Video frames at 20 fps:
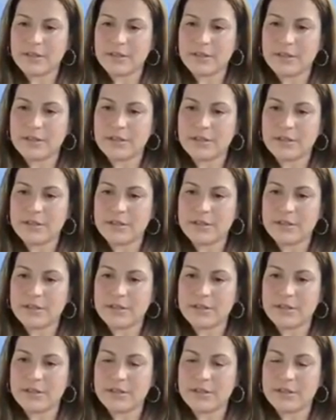
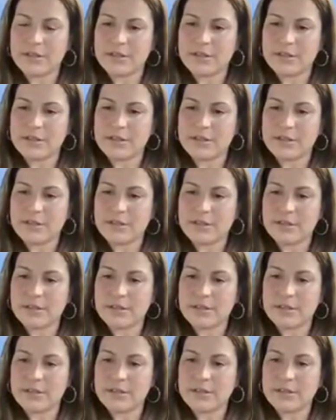
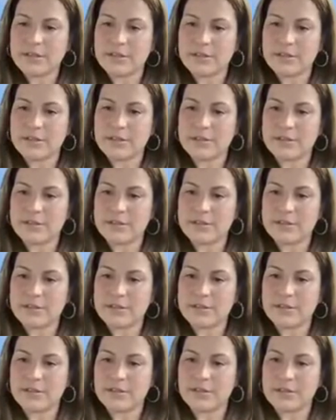
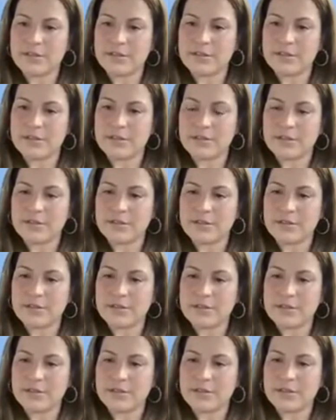
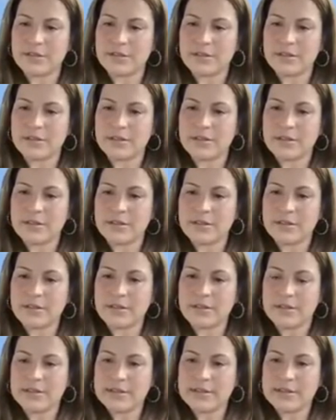
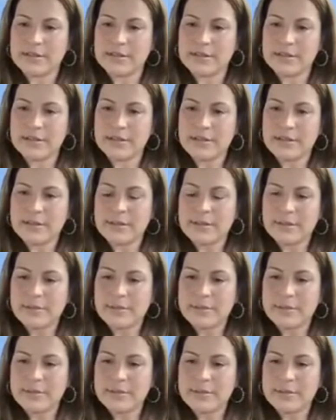
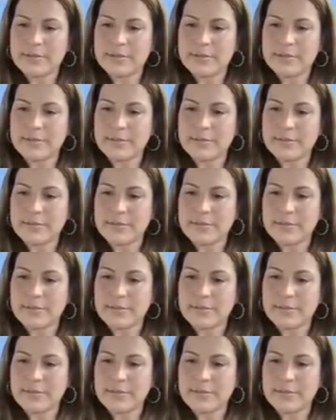This person isn't speaking.